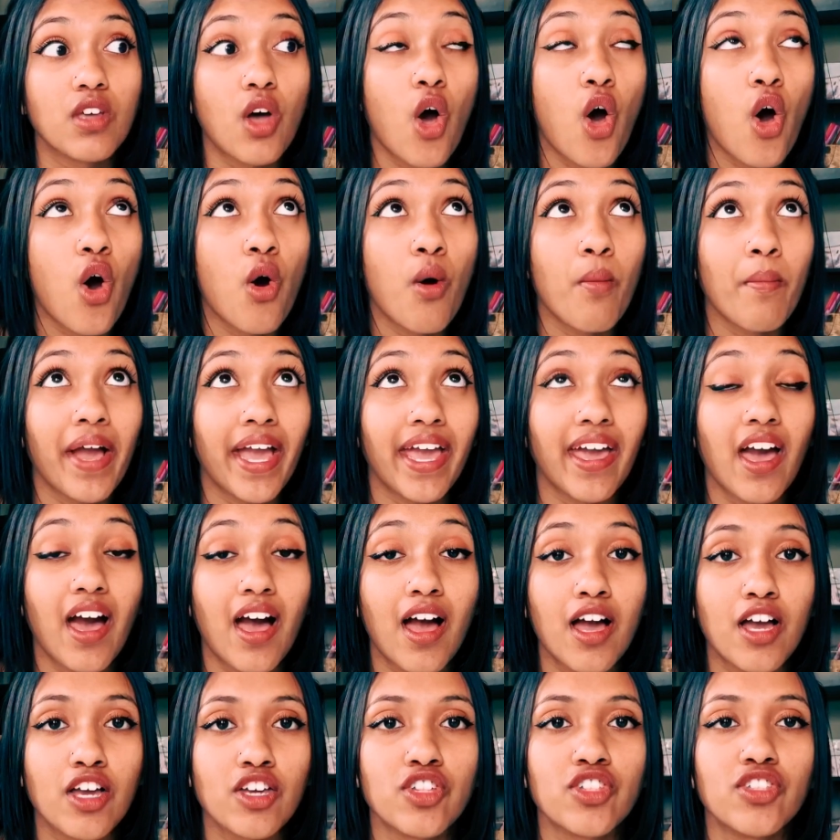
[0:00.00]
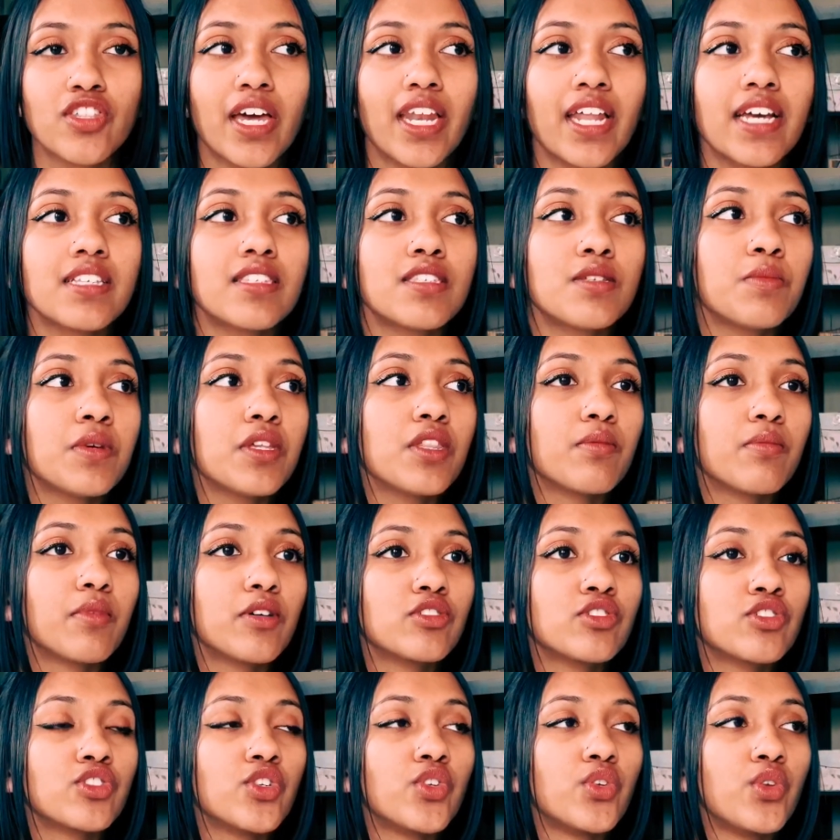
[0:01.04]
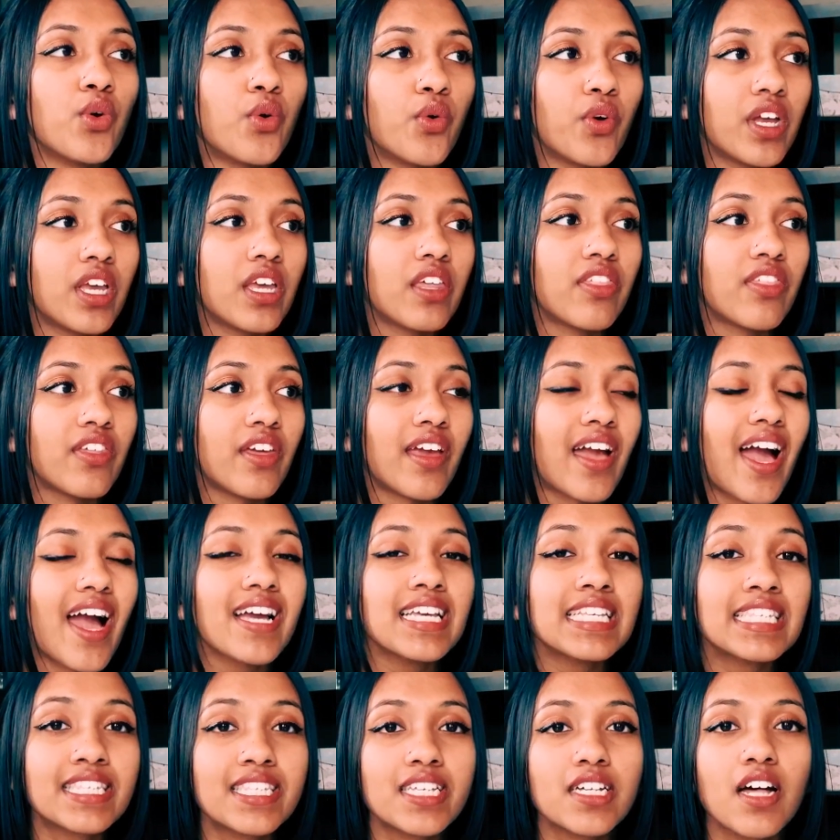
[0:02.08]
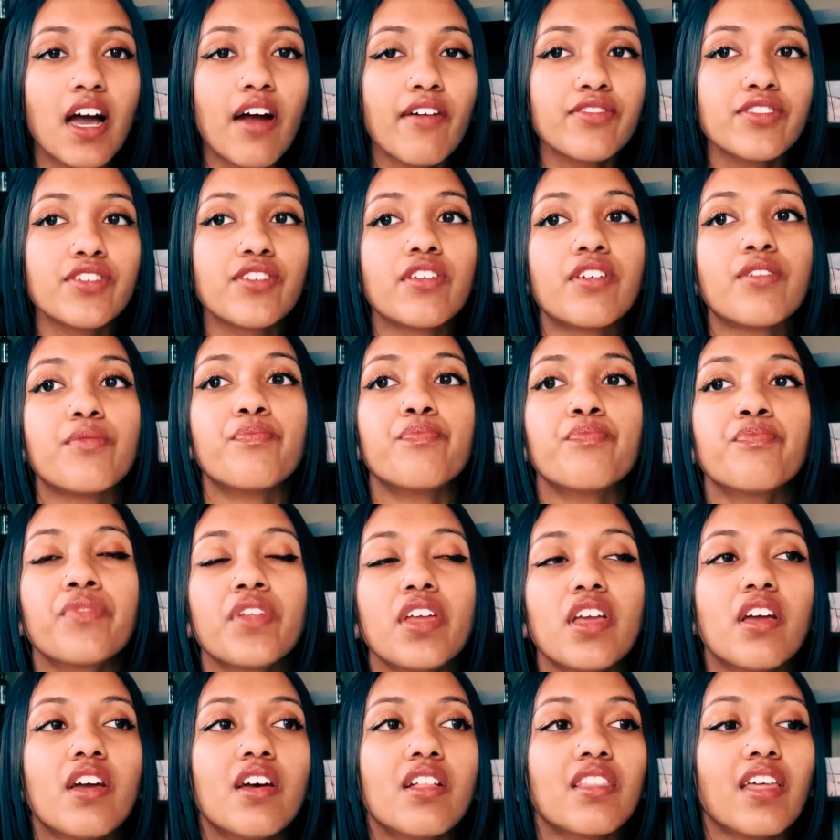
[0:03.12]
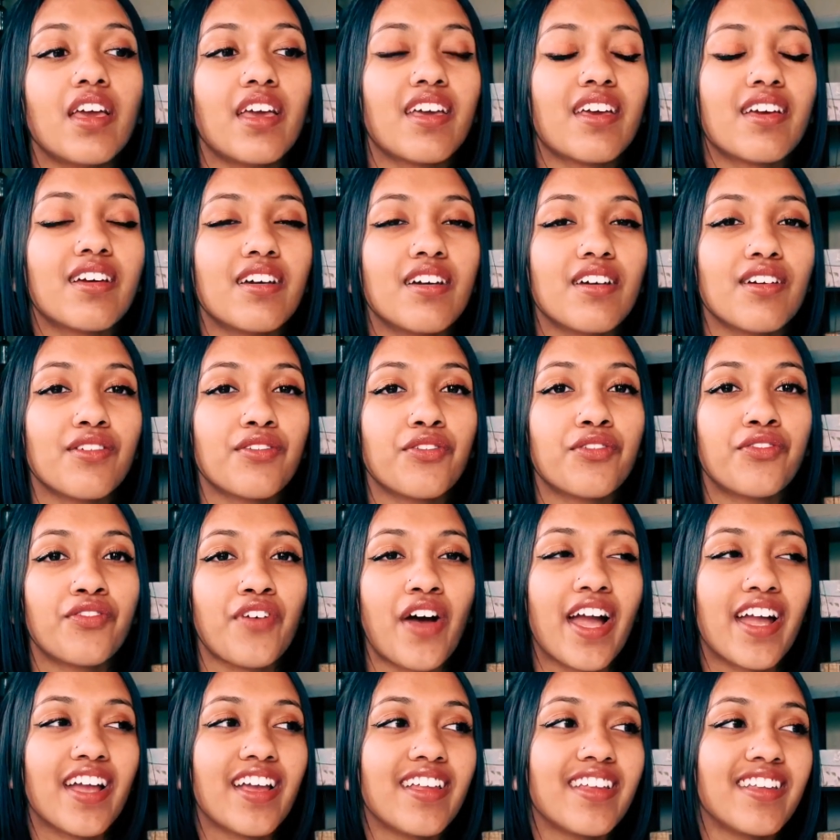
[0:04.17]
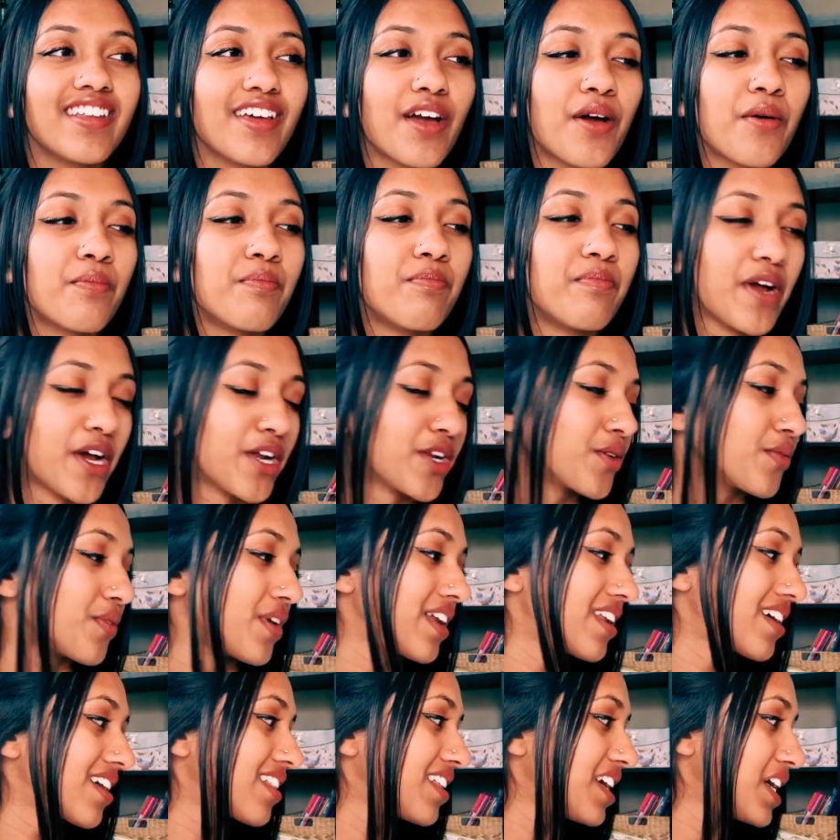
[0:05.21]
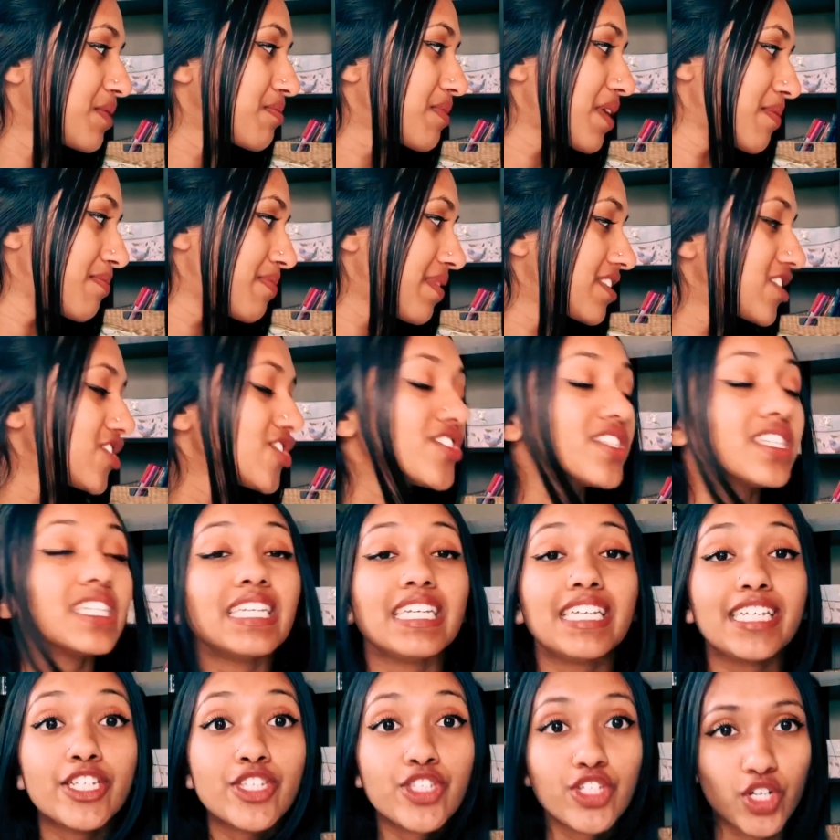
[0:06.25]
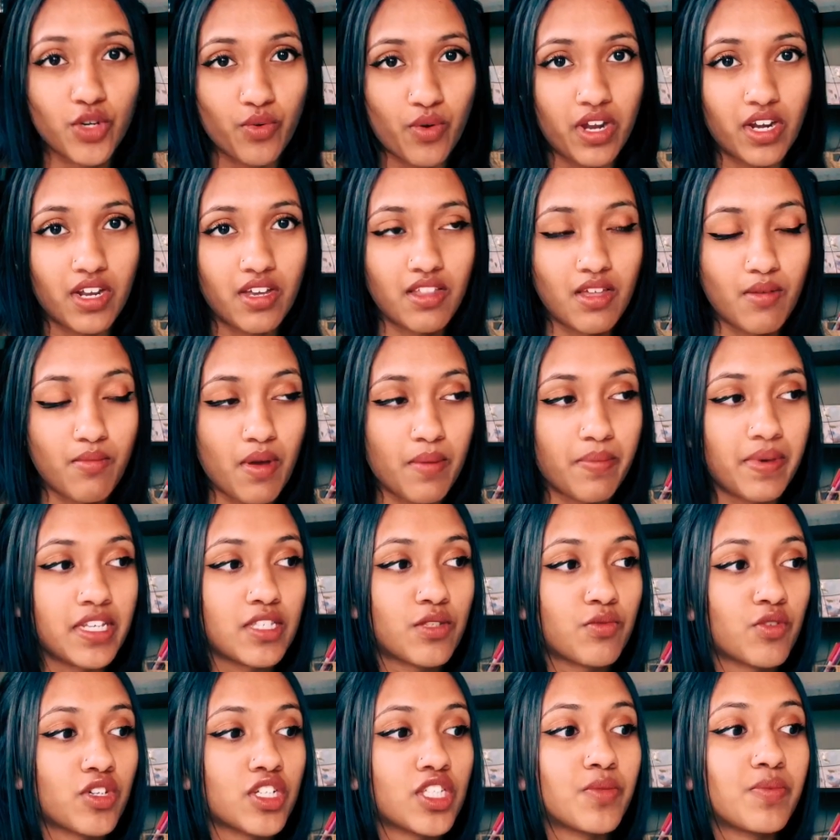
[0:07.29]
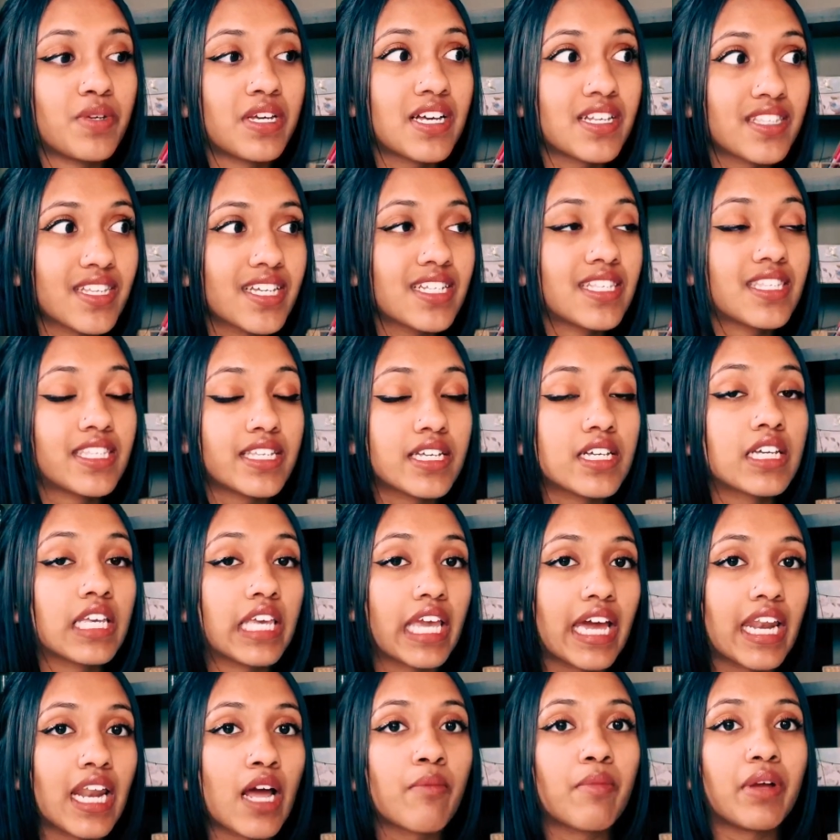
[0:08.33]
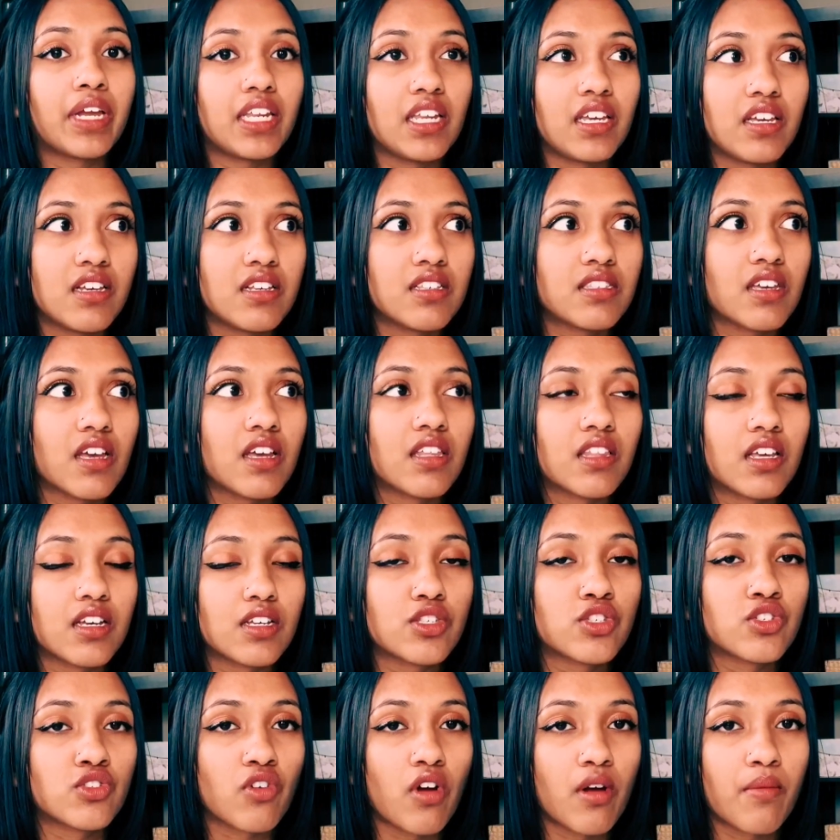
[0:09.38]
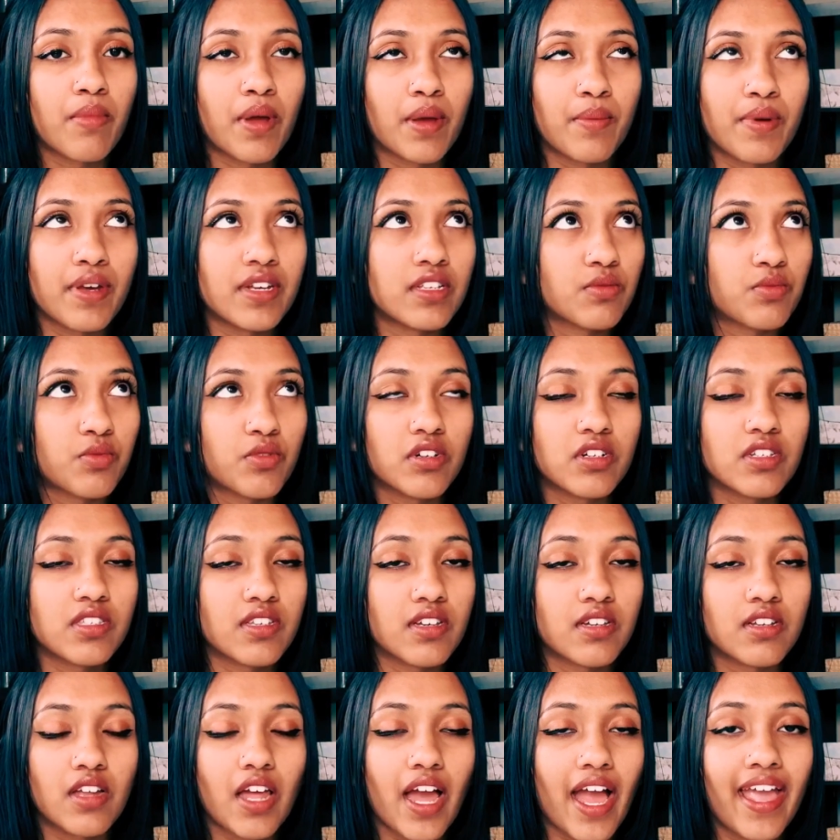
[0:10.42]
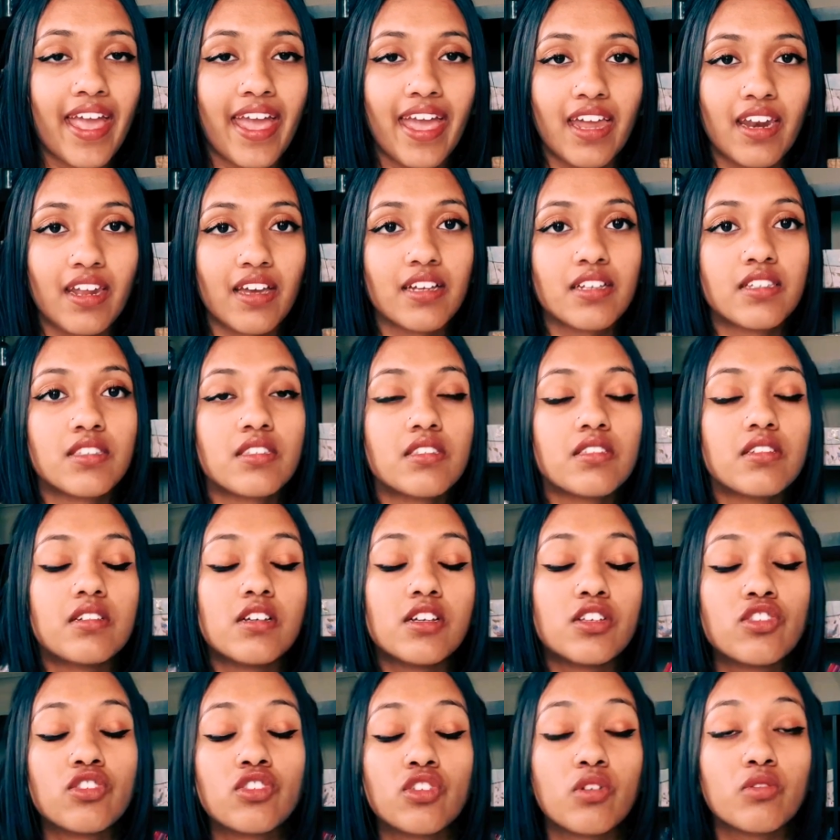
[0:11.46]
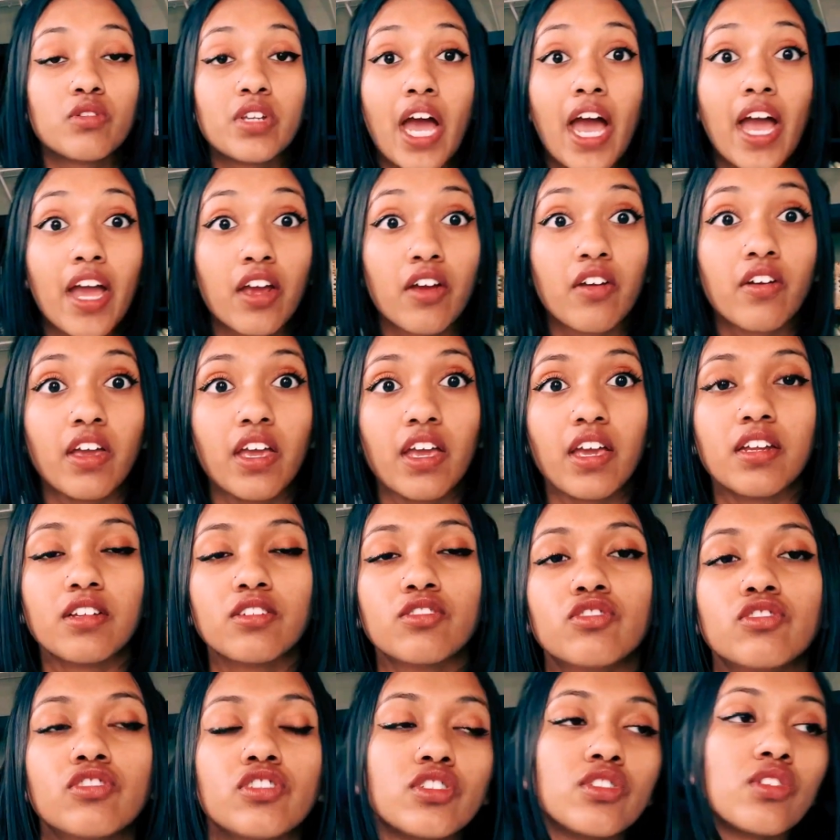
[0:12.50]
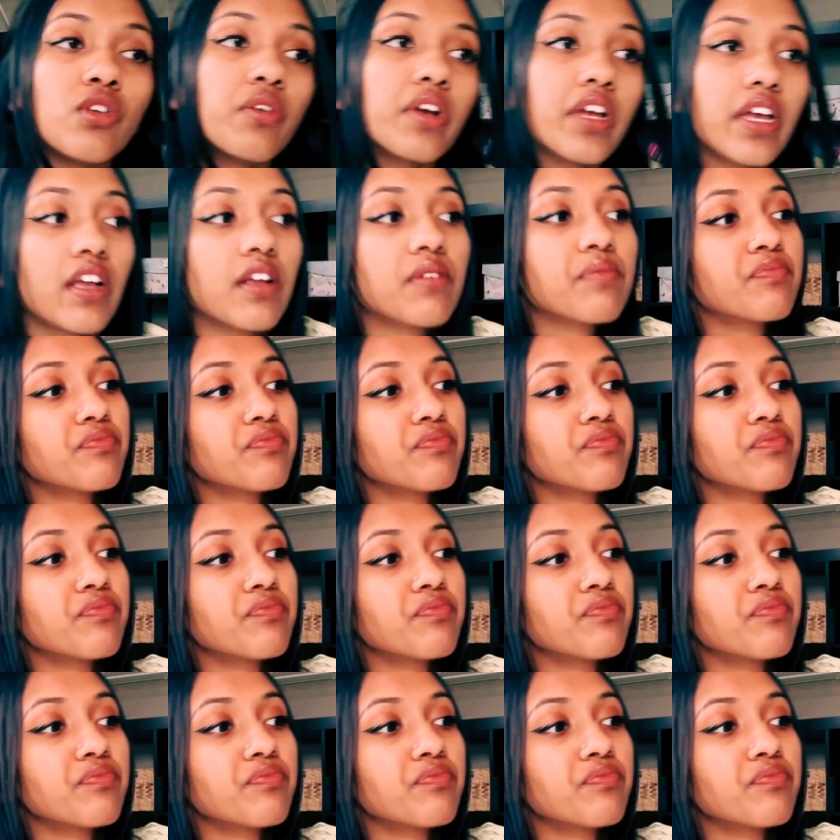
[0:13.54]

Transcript: Oh my gosh, that has to be the most annoying thing. I still have to like find a better way to clean just an easier way to clean my baseboards, because I still get on my knees and like scrub my baseboards, and I hate it. It's so tiring and it's just annoying.